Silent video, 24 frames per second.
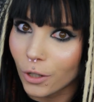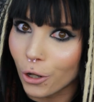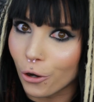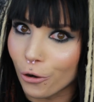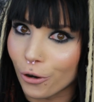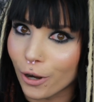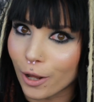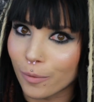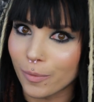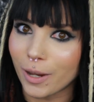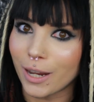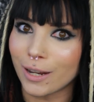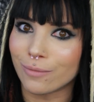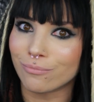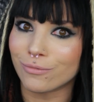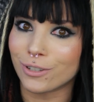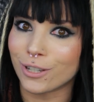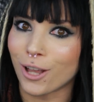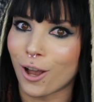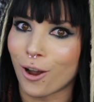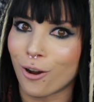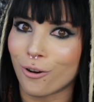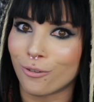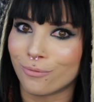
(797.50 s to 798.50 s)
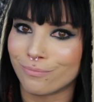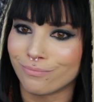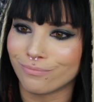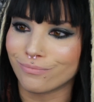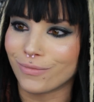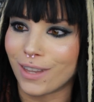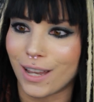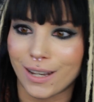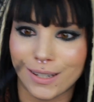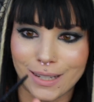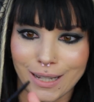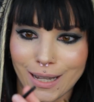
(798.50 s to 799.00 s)
You know what I mean? So
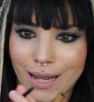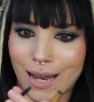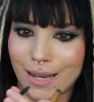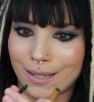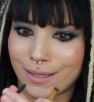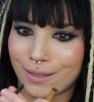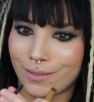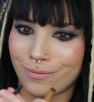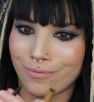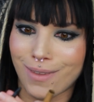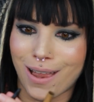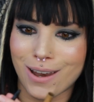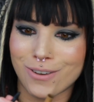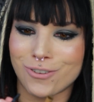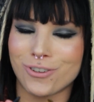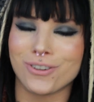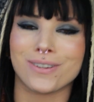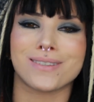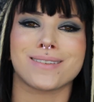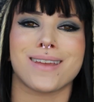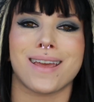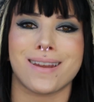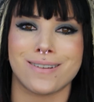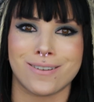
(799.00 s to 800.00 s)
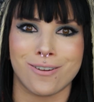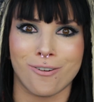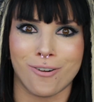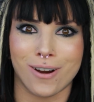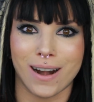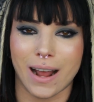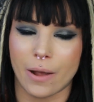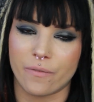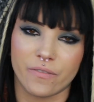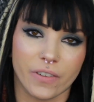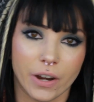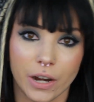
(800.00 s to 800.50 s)
let's let let's just get to
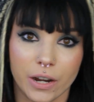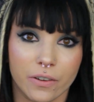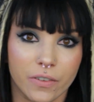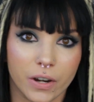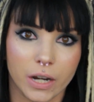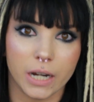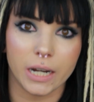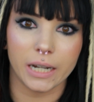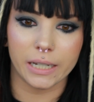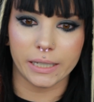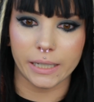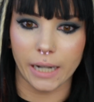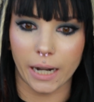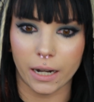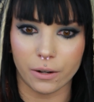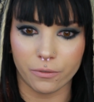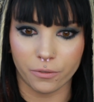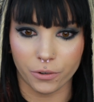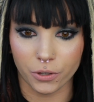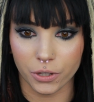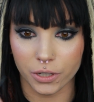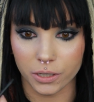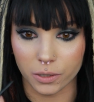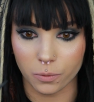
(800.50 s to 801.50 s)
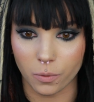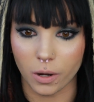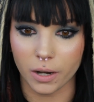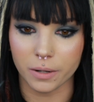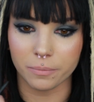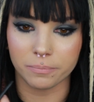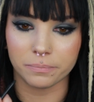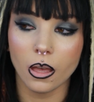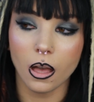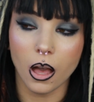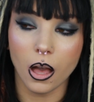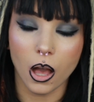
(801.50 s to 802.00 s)
it. I'm very very excited for this
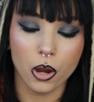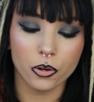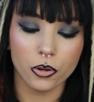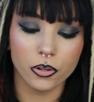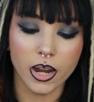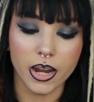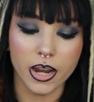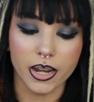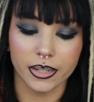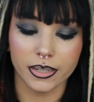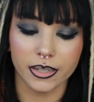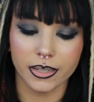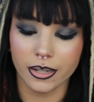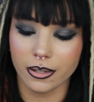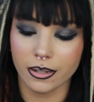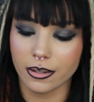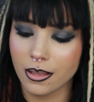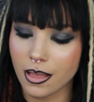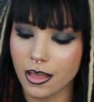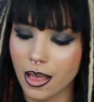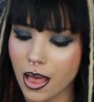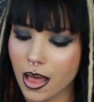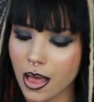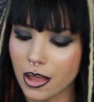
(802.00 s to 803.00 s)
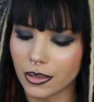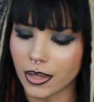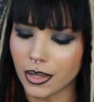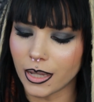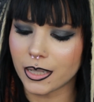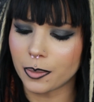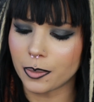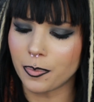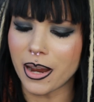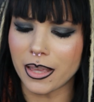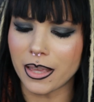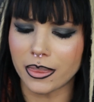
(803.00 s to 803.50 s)
one. All right,
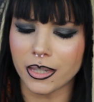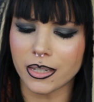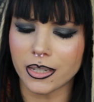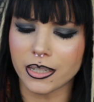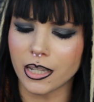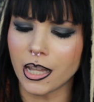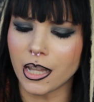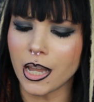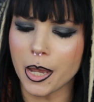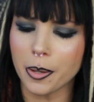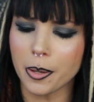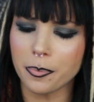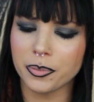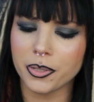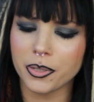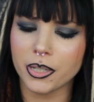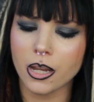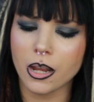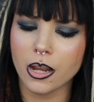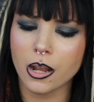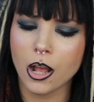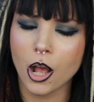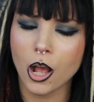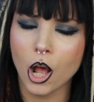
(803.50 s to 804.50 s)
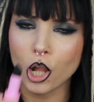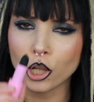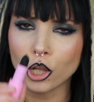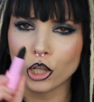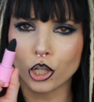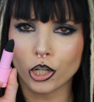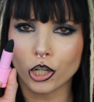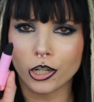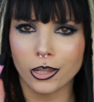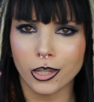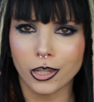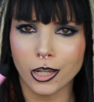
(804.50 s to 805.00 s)
let's make these lips
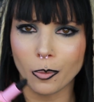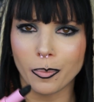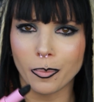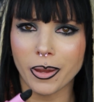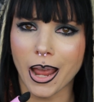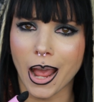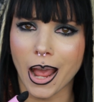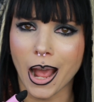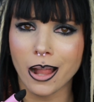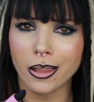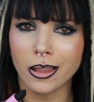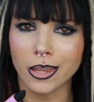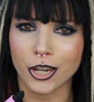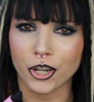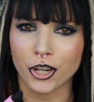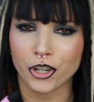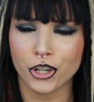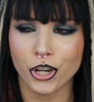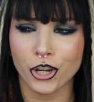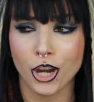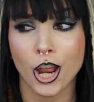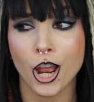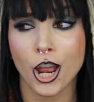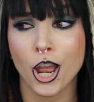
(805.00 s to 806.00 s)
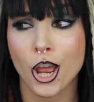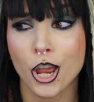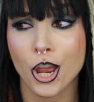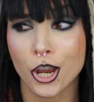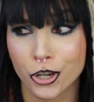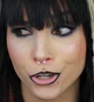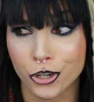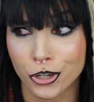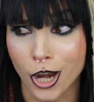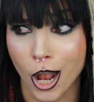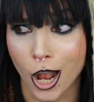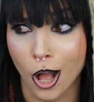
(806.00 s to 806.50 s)
look a little bit hellish,
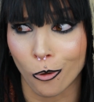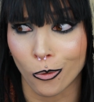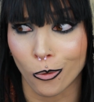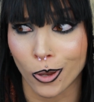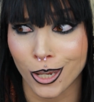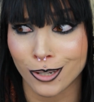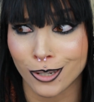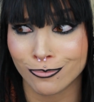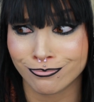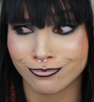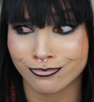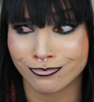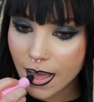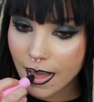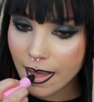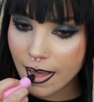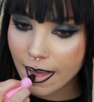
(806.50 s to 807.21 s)
shall we?